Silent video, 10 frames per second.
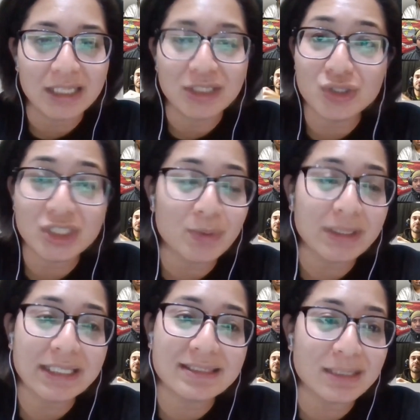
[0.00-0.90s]
And usually
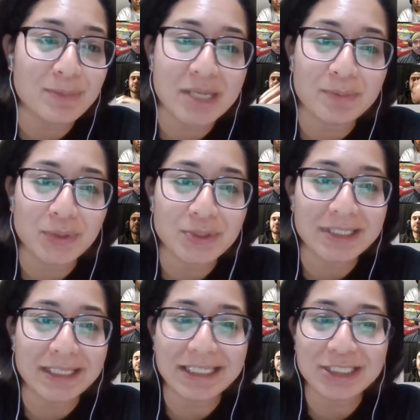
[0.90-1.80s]
when they see me in
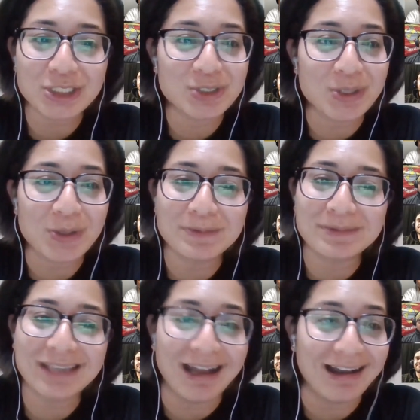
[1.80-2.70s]
person, they just don't
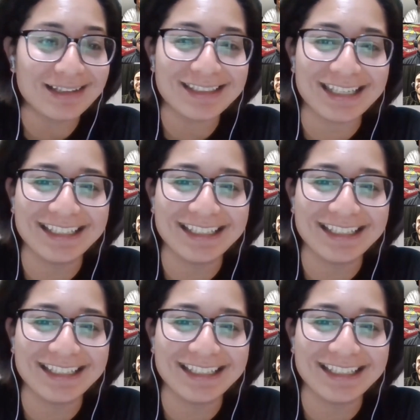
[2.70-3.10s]
talk.